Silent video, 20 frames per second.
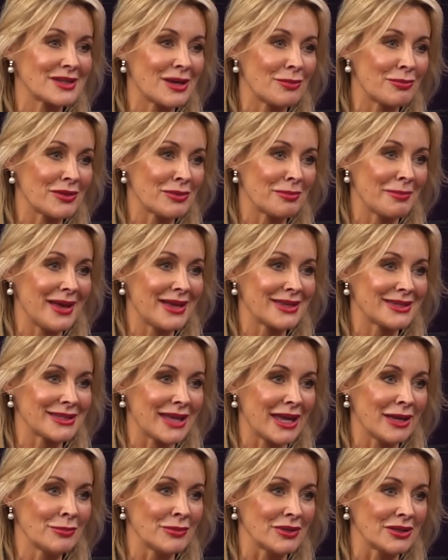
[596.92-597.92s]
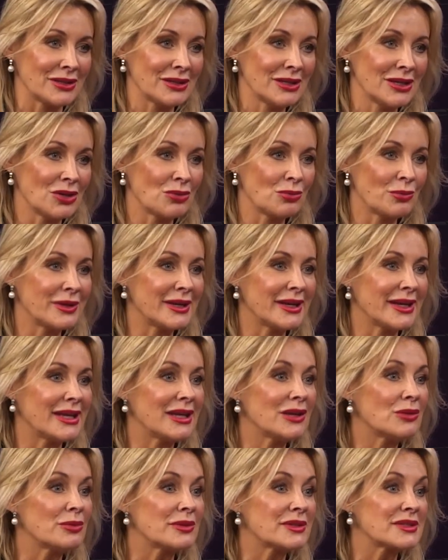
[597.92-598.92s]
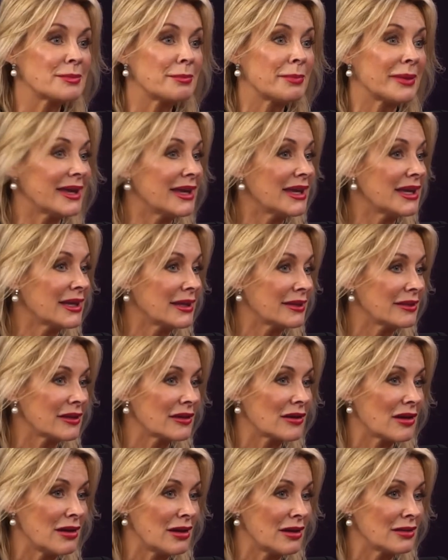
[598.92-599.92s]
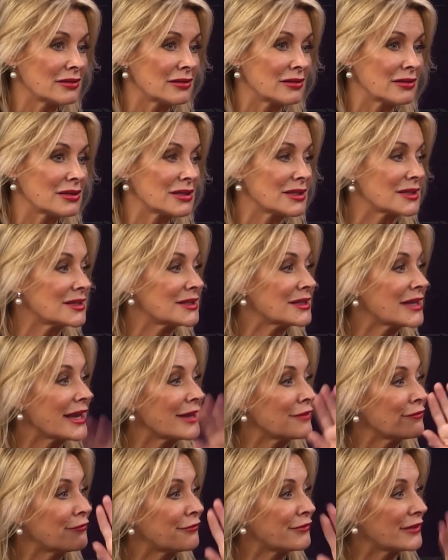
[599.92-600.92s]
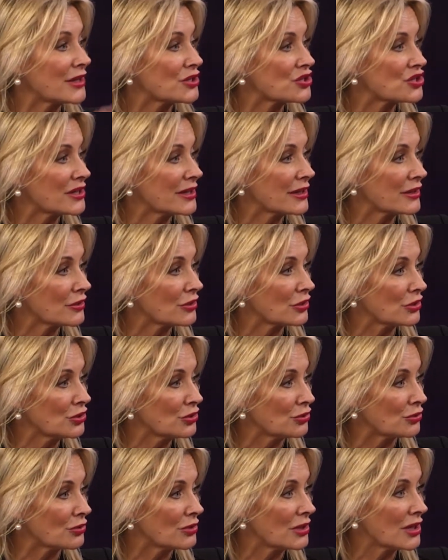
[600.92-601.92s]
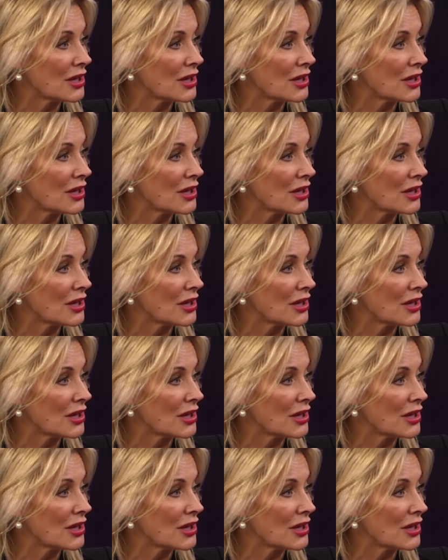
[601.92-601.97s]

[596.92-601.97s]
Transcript: up with Matt Damon when he was peeing in the garden to save flushing the loo.